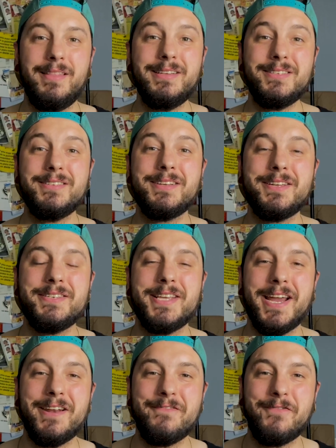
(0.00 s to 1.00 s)
This is a
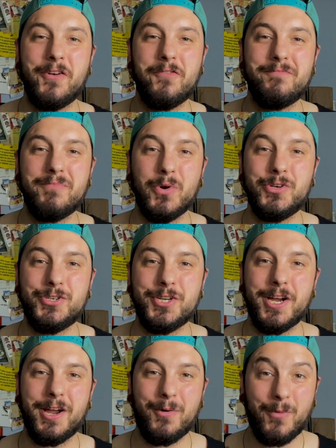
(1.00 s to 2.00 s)
container full of
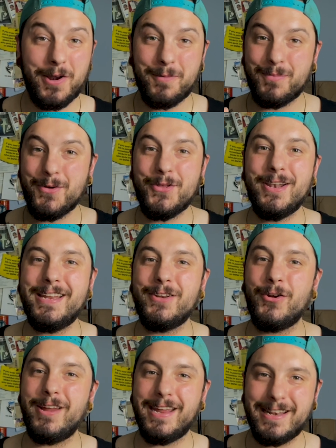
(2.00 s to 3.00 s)
moisture, and when you put the
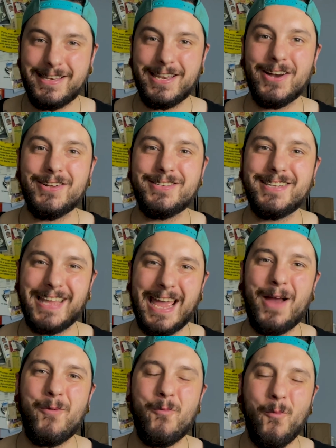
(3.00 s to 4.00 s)
lid on it, it does
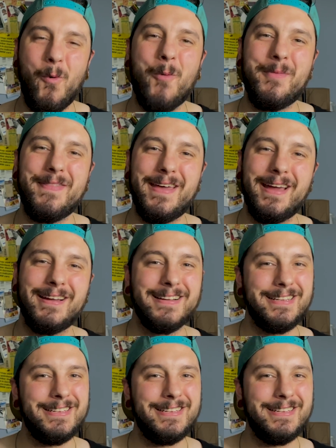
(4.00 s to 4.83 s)
get warm in there.